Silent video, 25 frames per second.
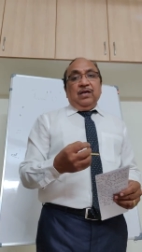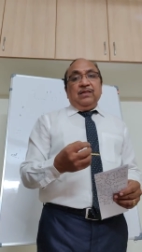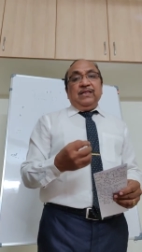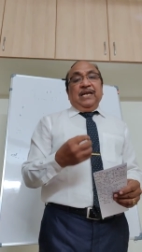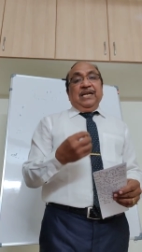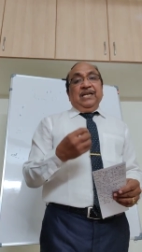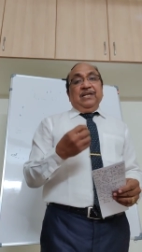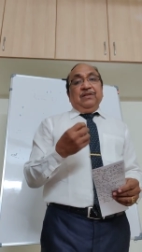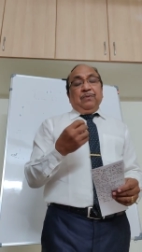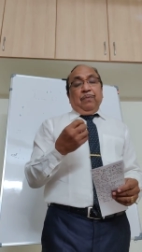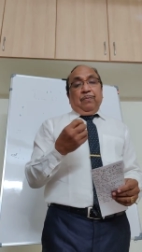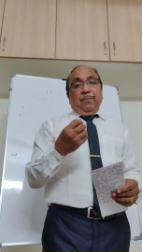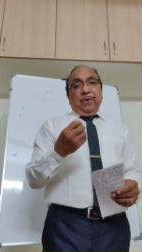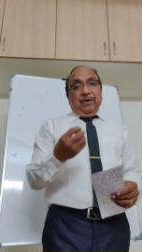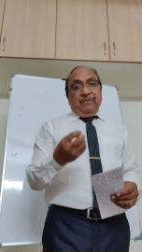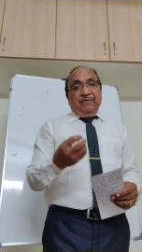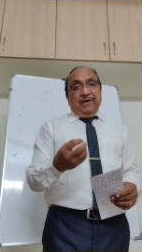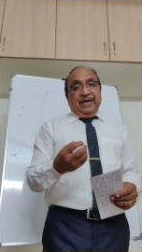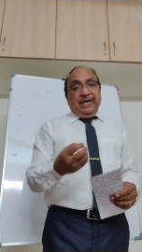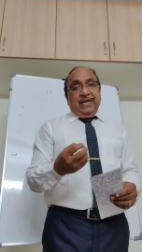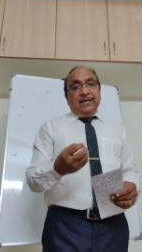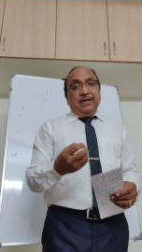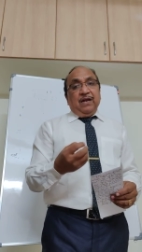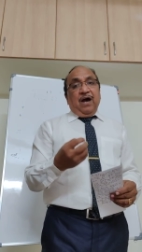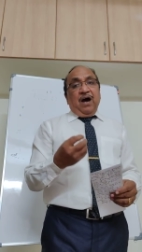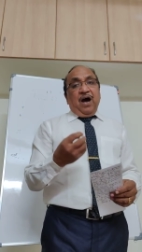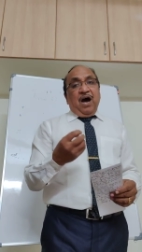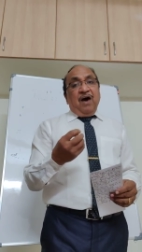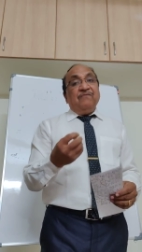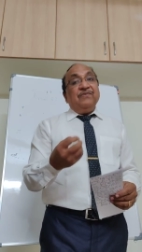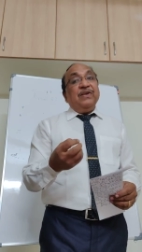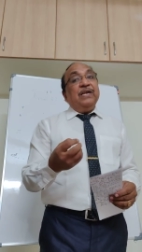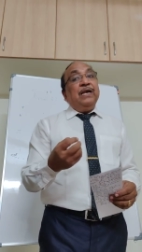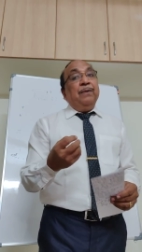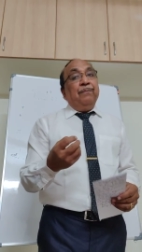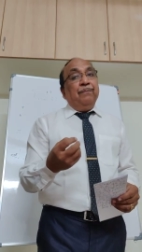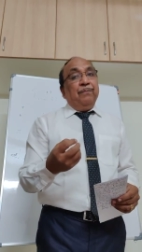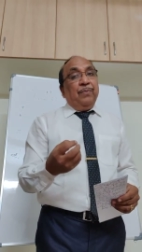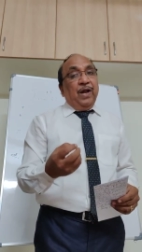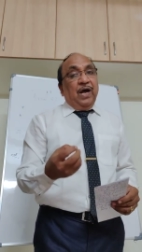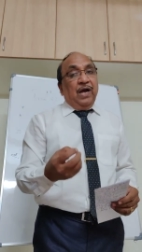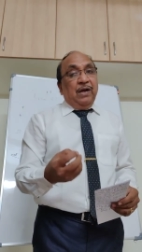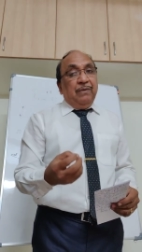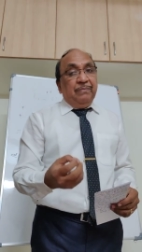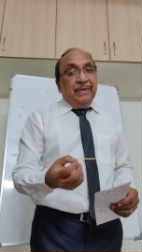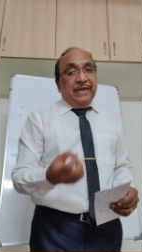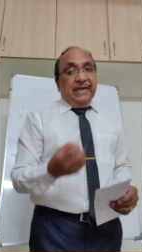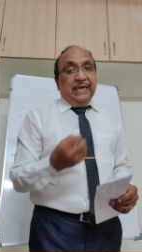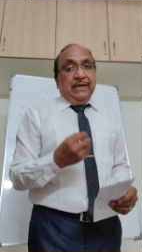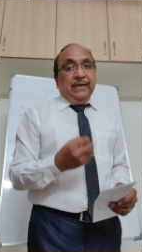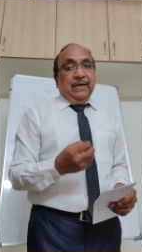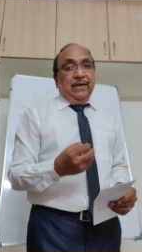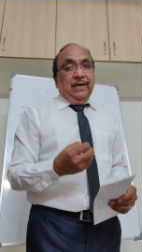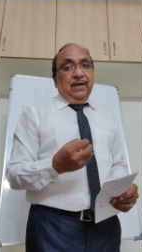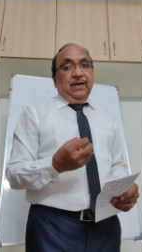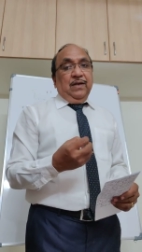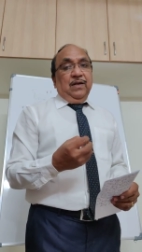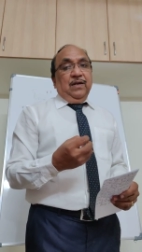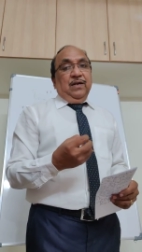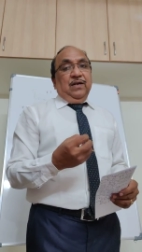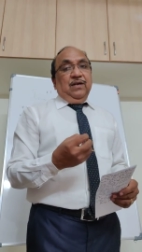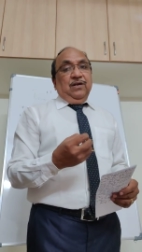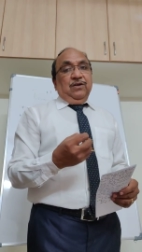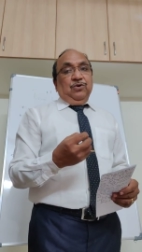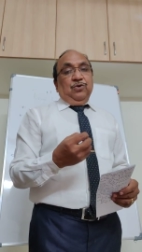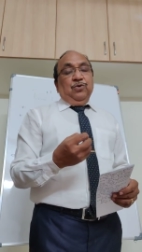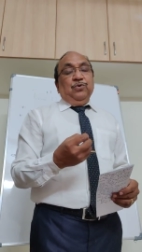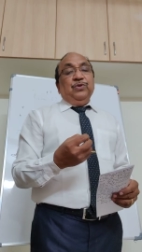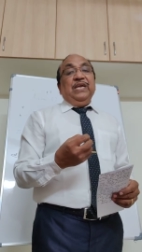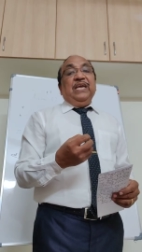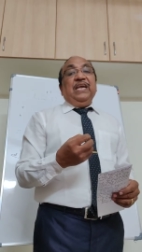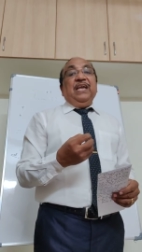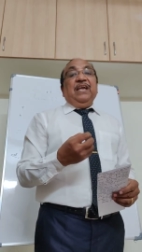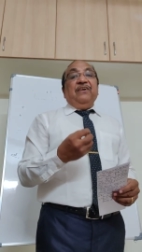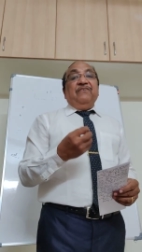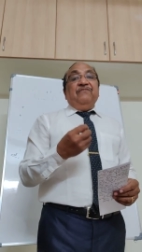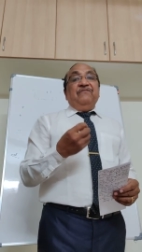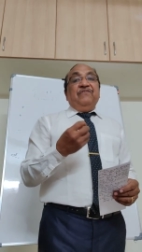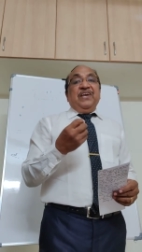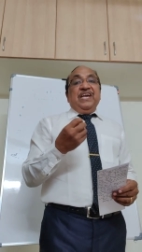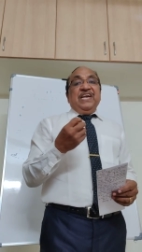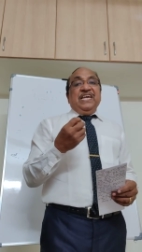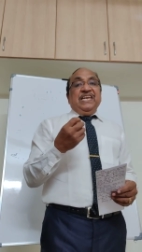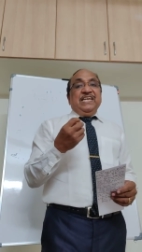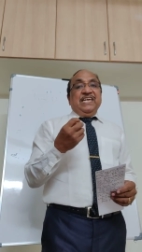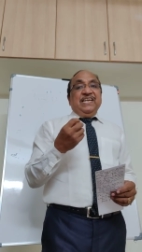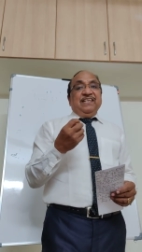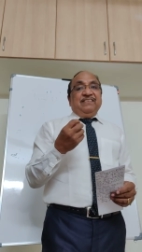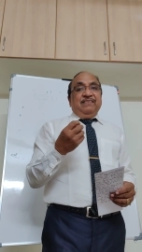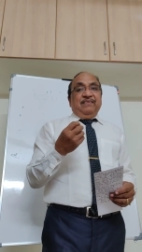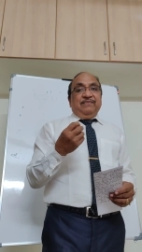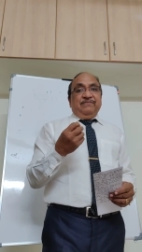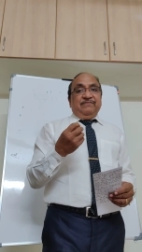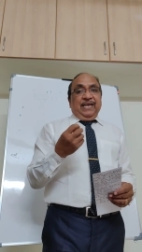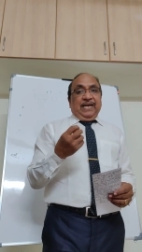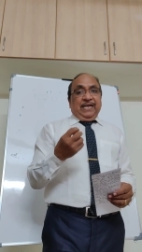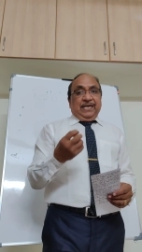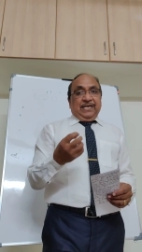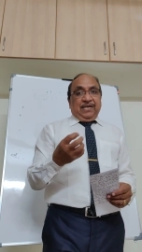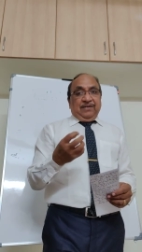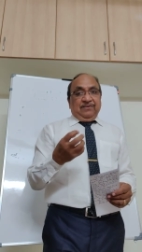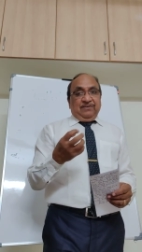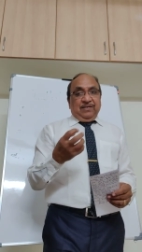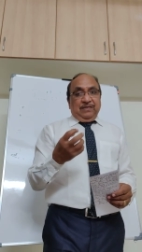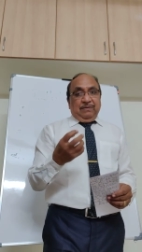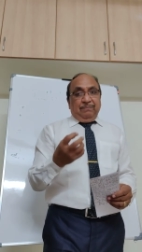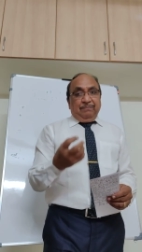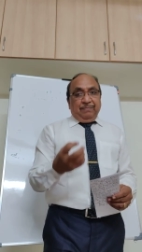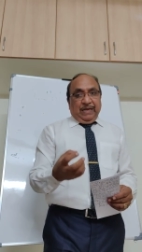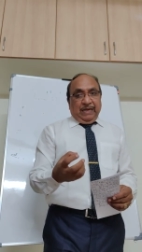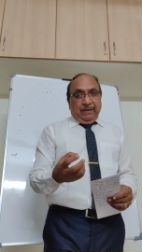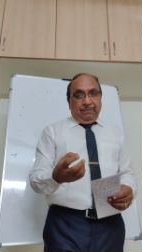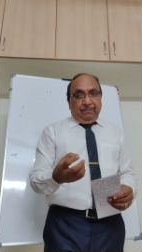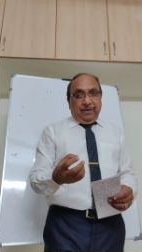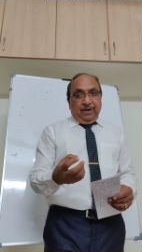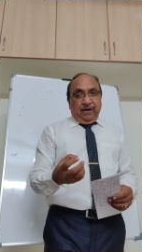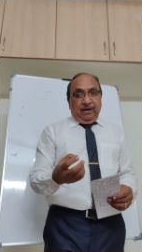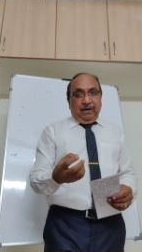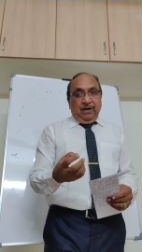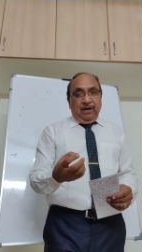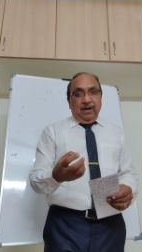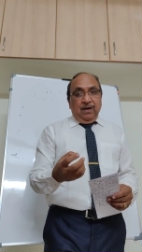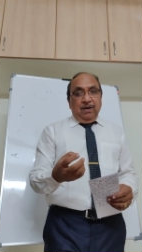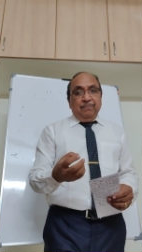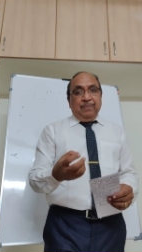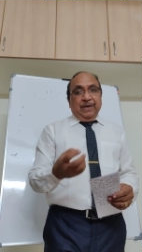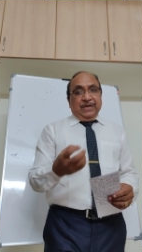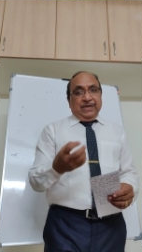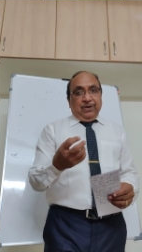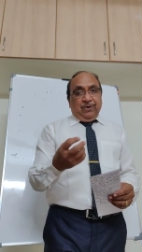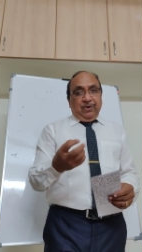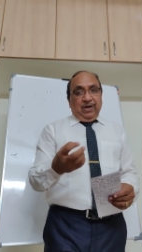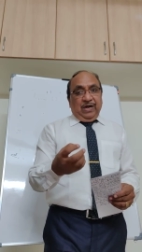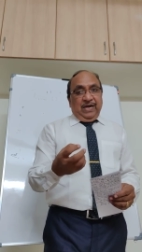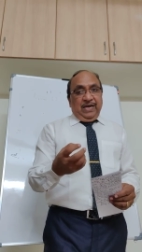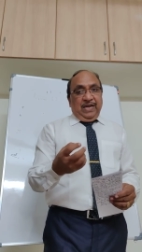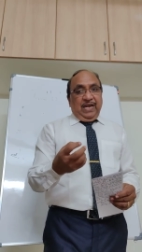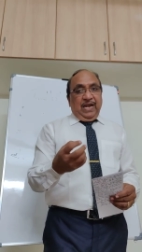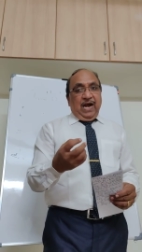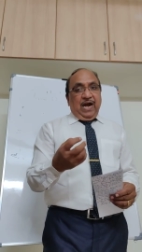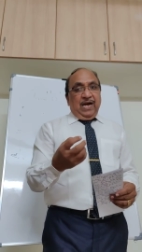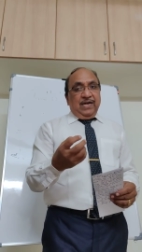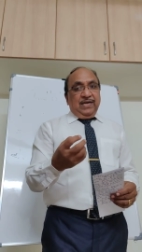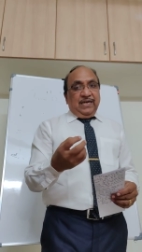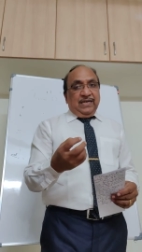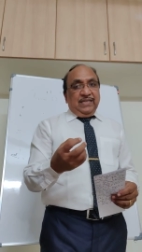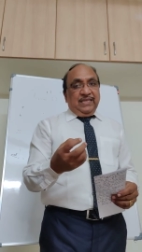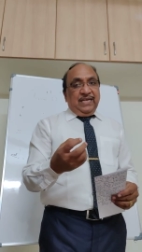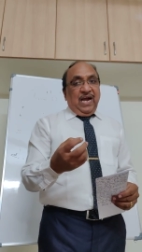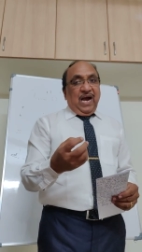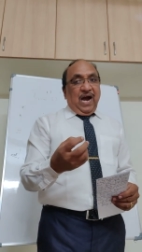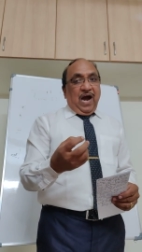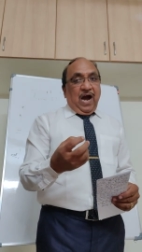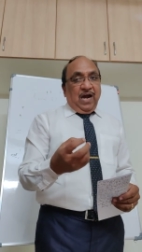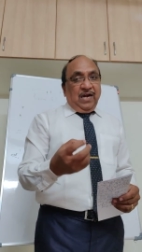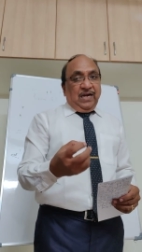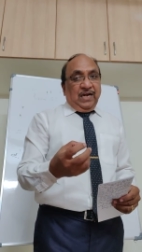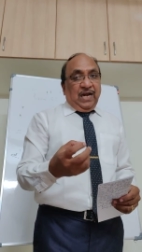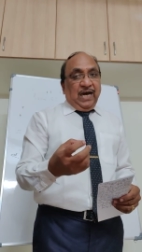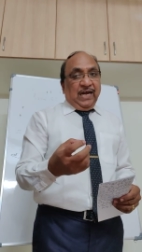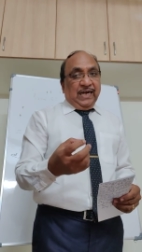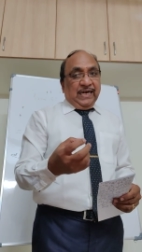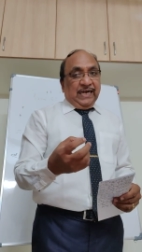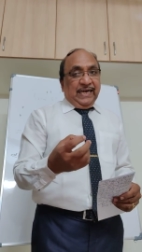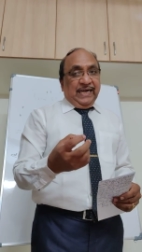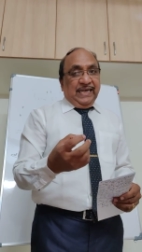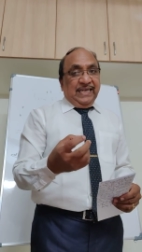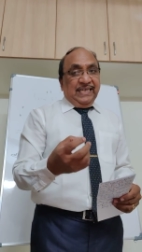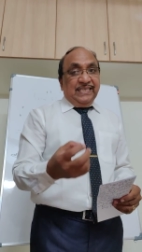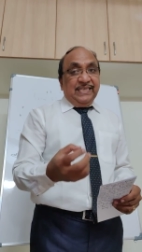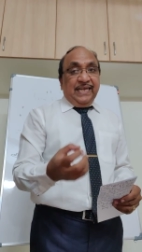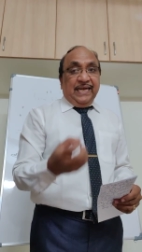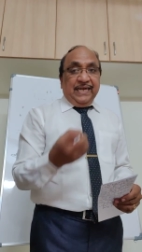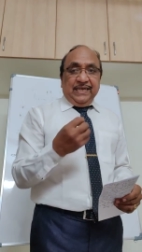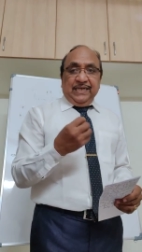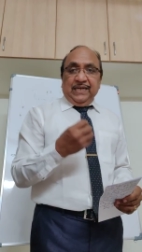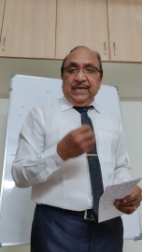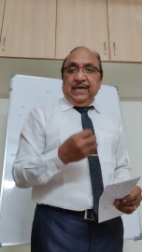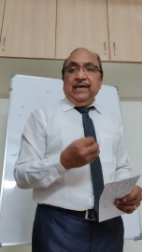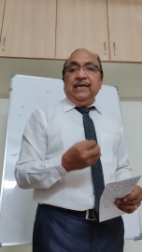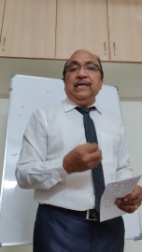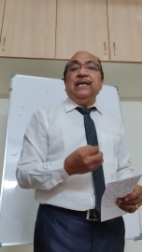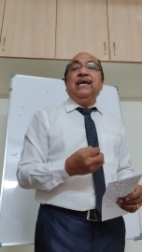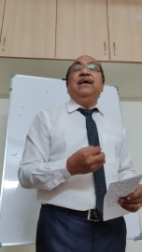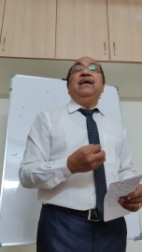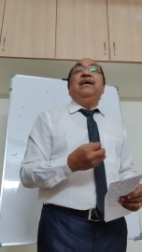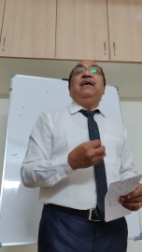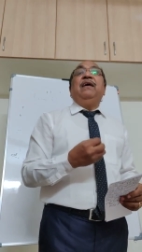that is the provider of employment to the various sectors of the people, particularly under the unorganized sector.